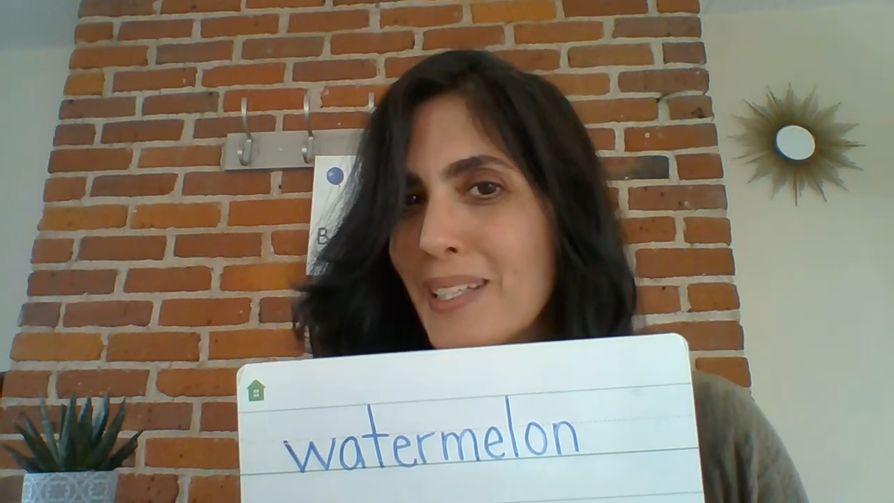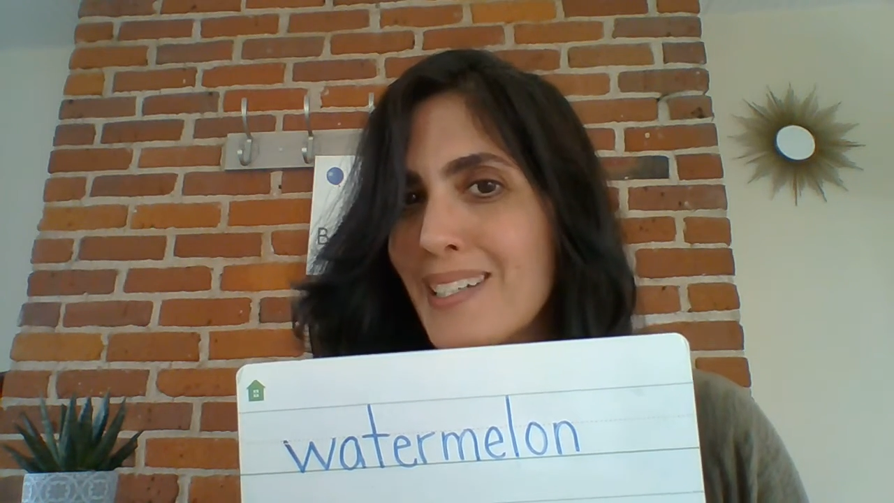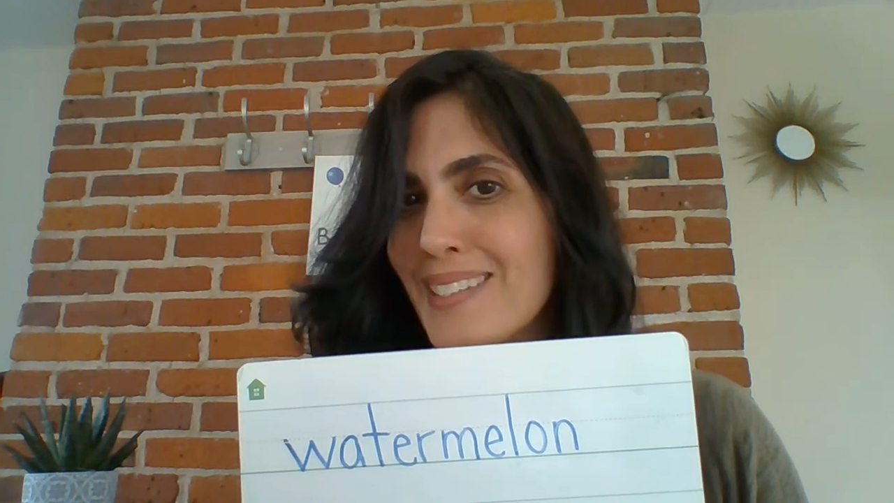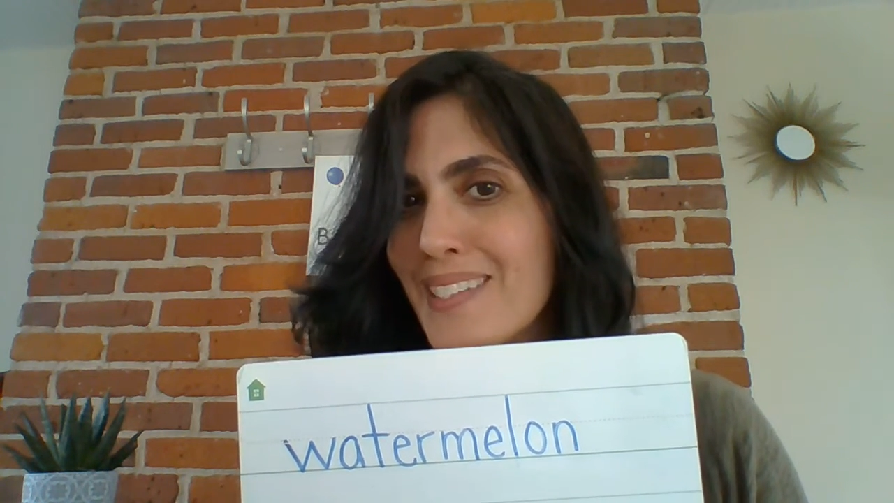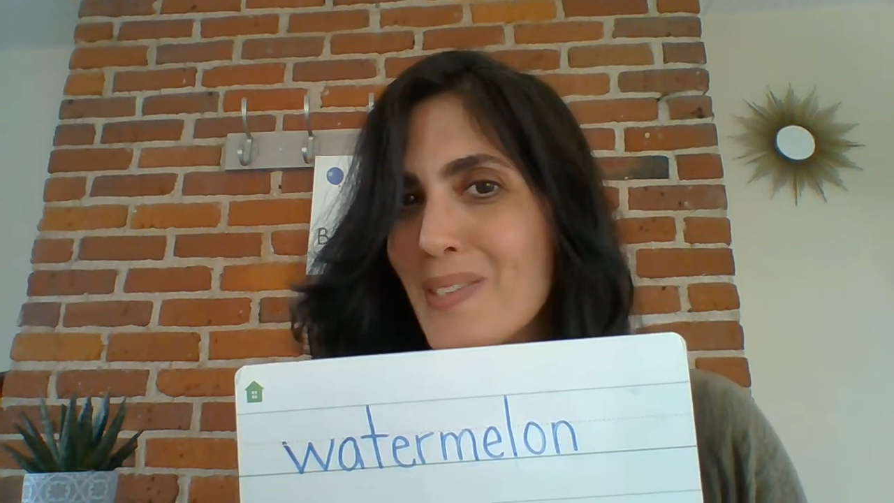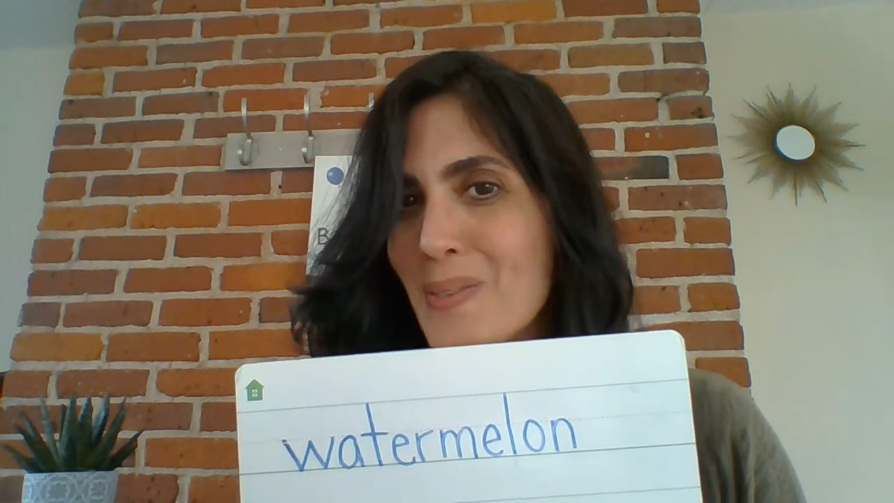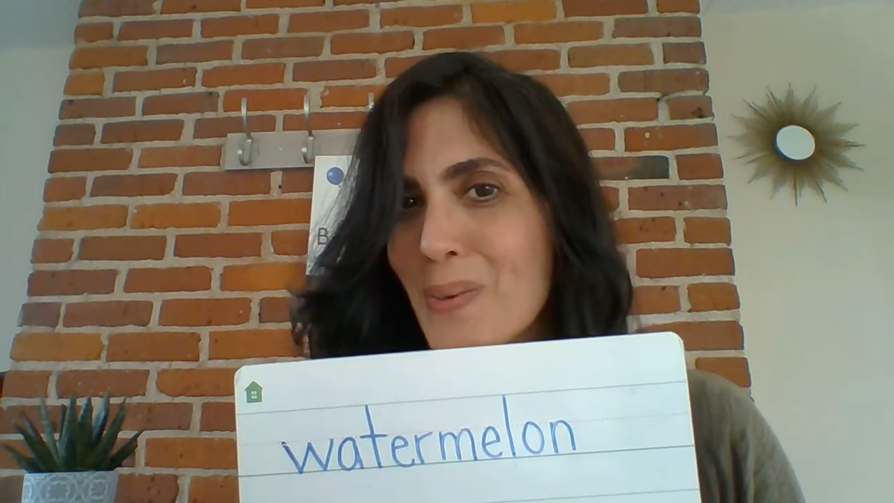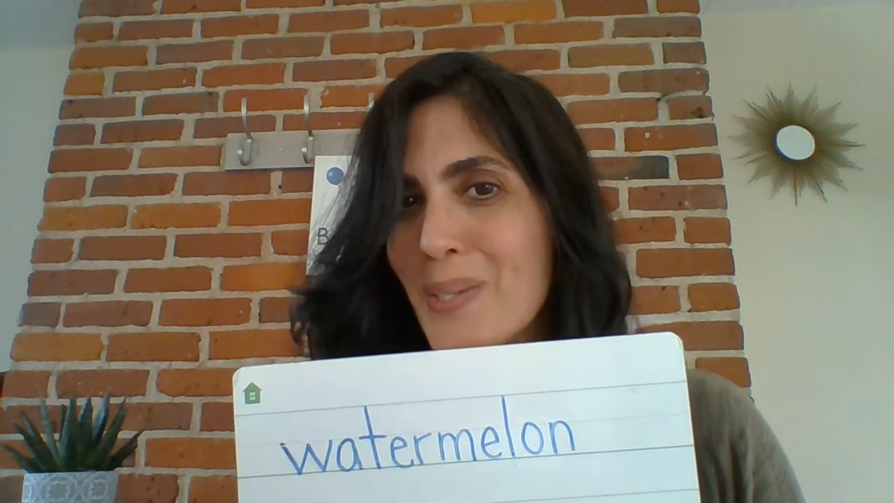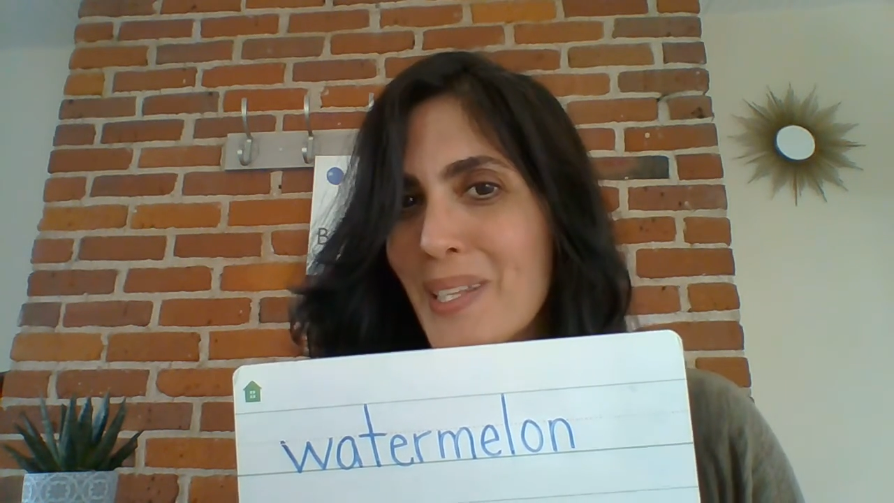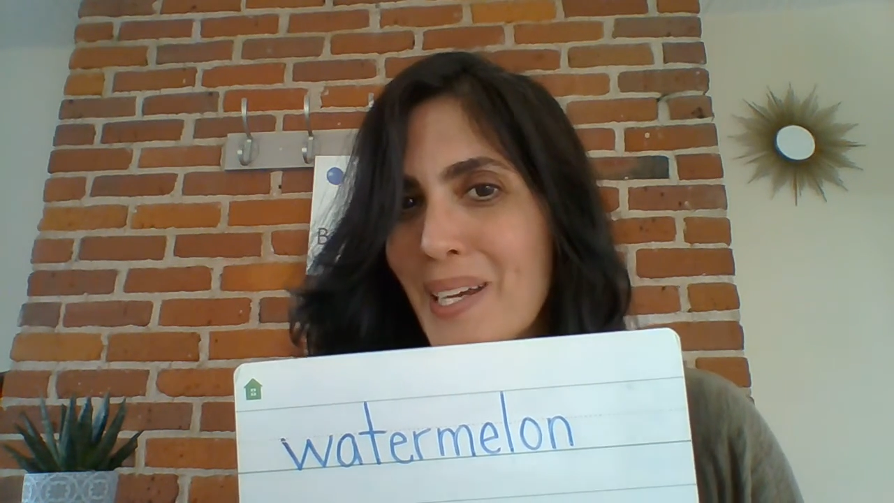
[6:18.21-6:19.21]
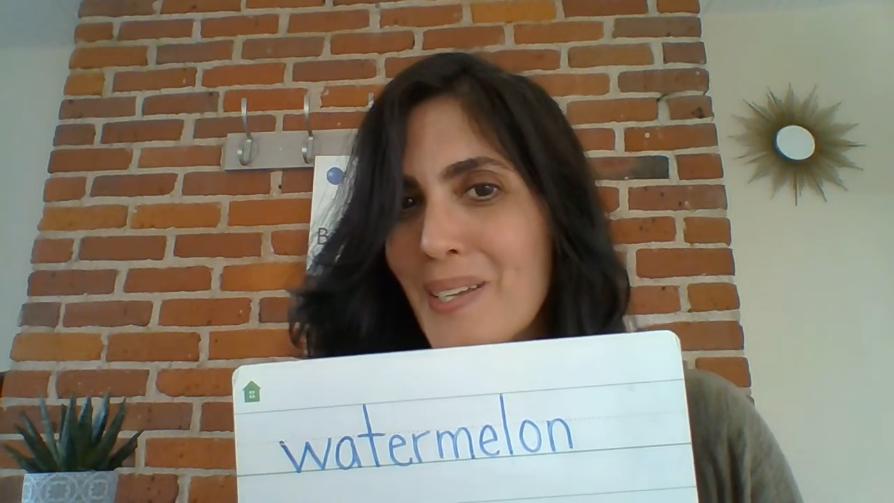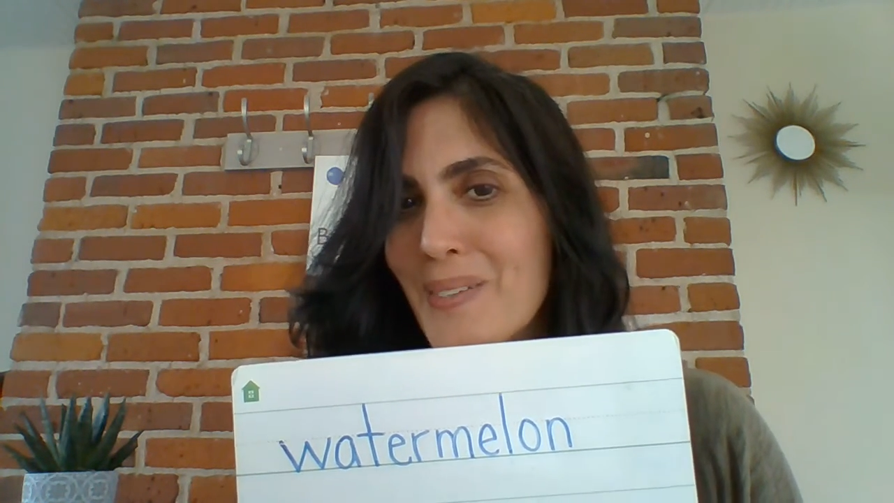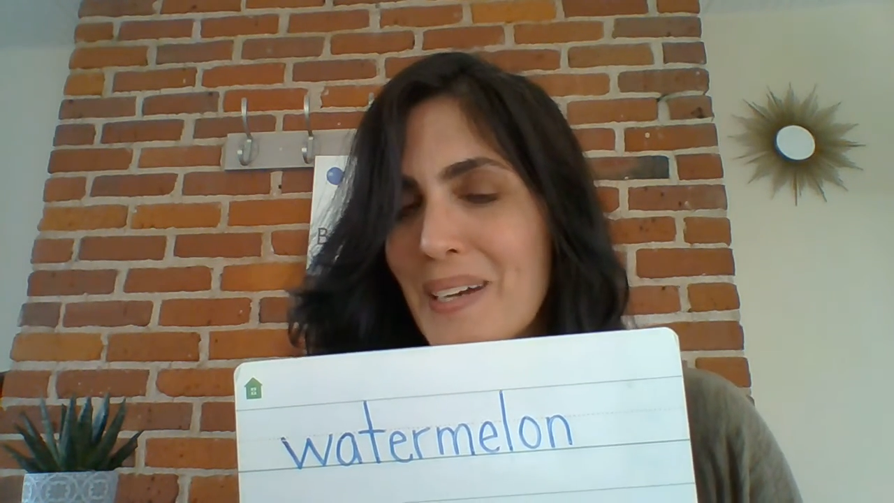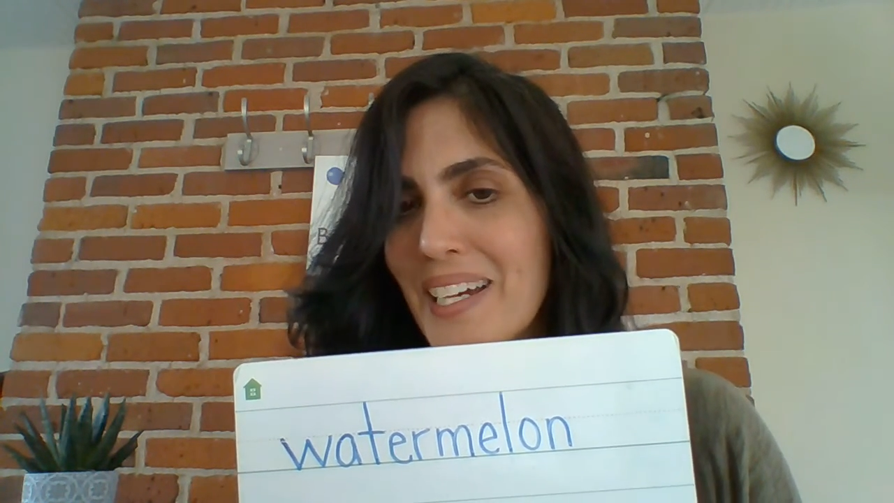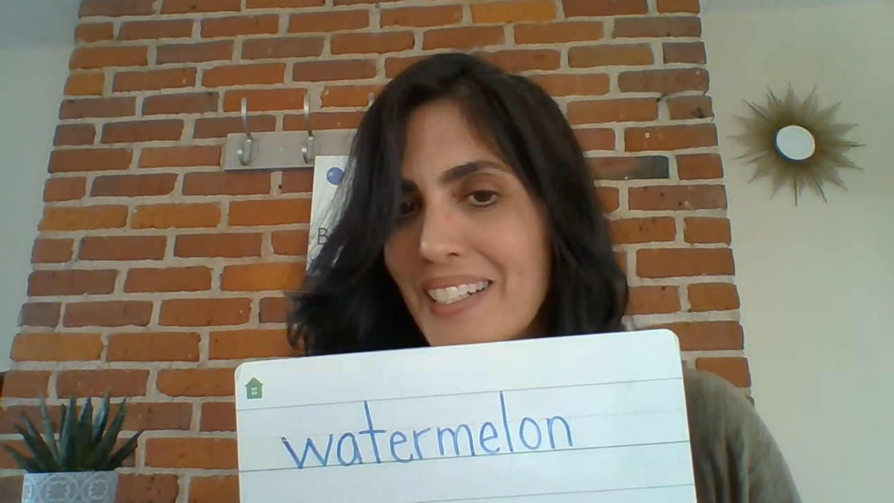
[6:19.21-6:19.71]
in this story that you
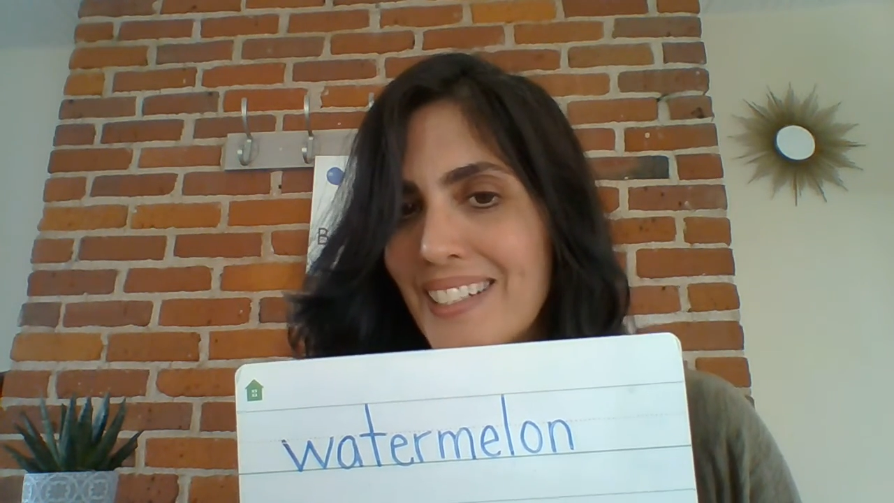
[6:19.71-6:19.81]
read?